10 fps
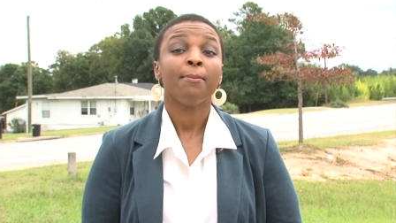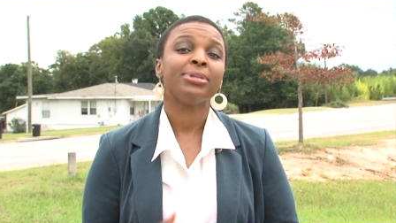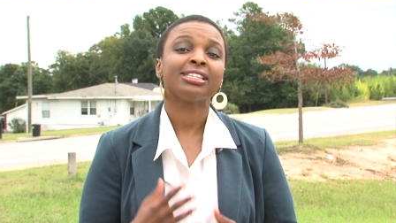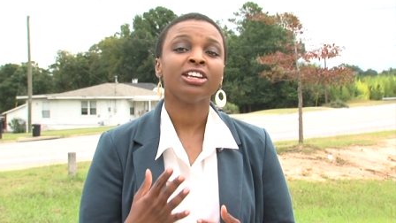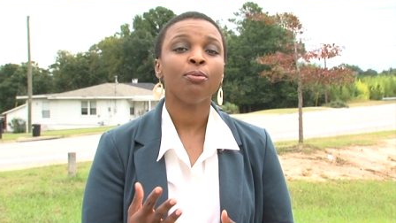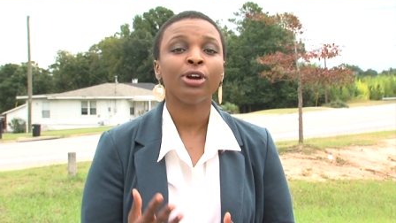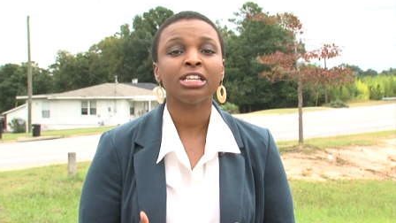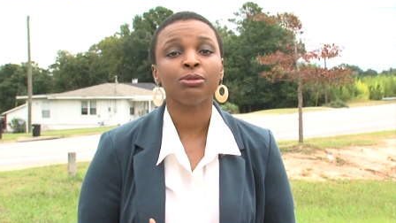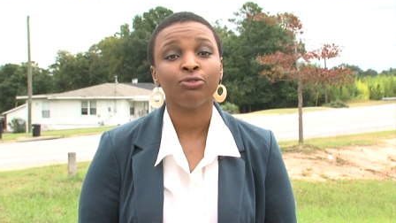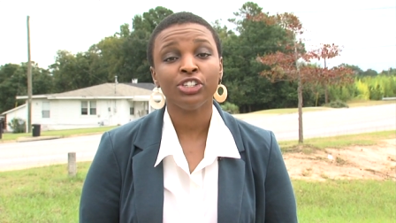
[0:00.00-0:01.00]
Ms. Kilburn has
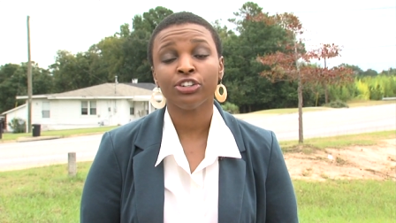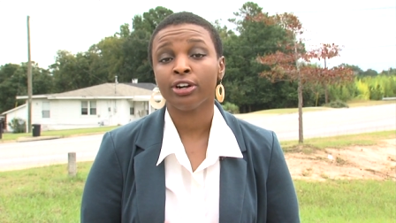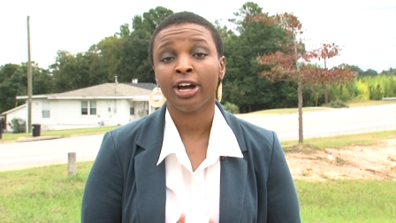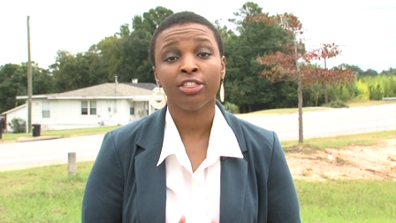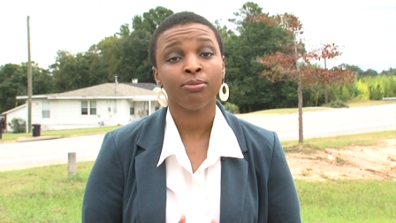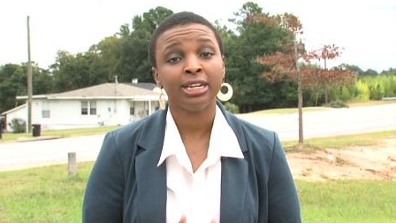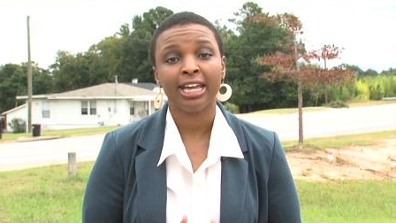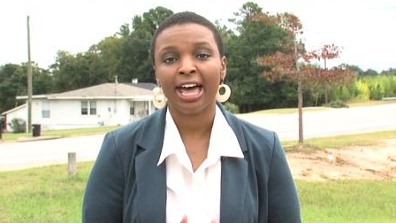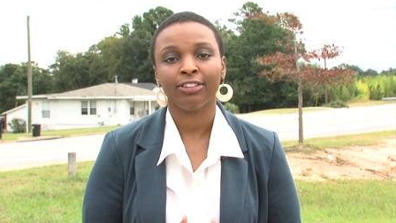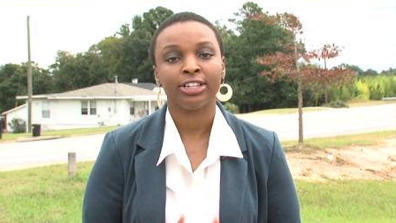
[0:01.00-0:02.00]
been featured on other media
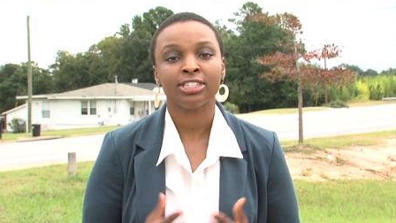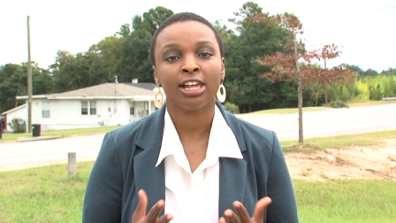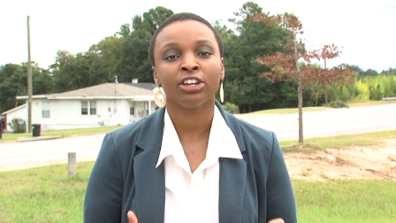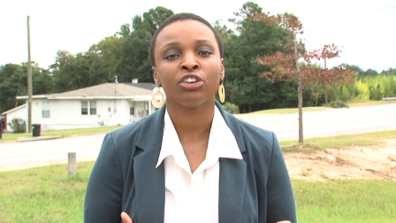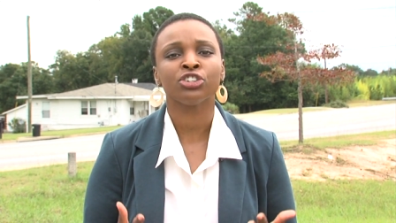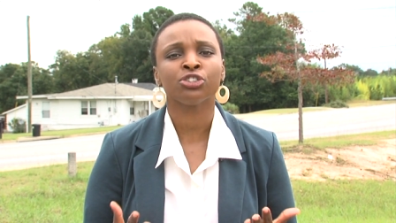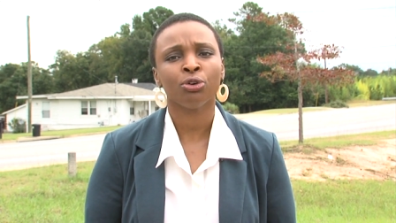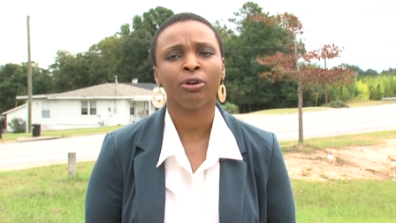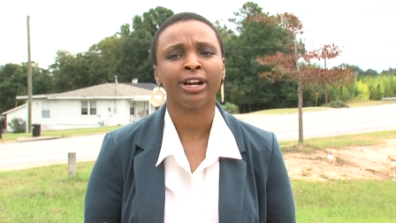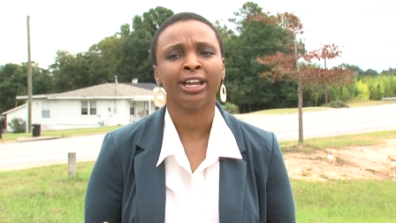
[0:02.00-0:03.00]
outlets telling her
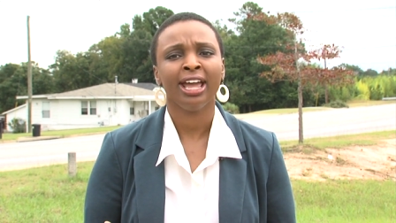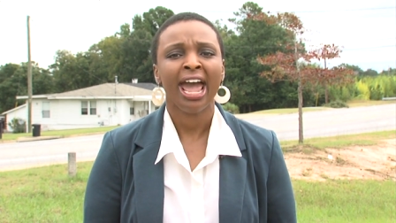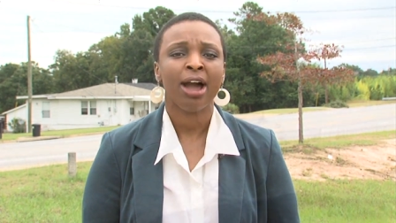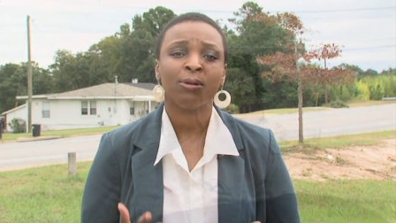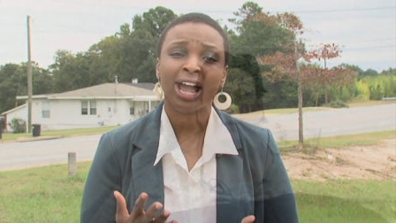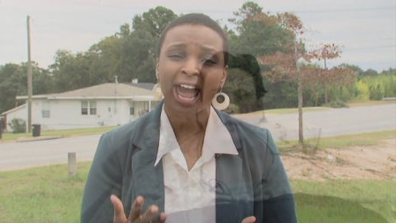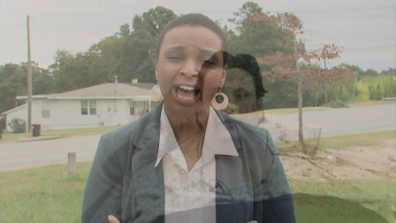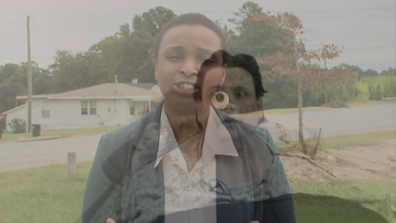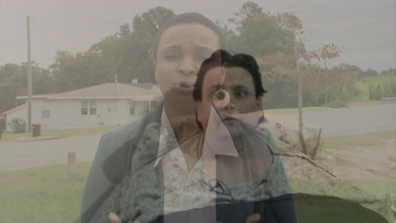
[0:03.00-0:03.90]
story. And when I asked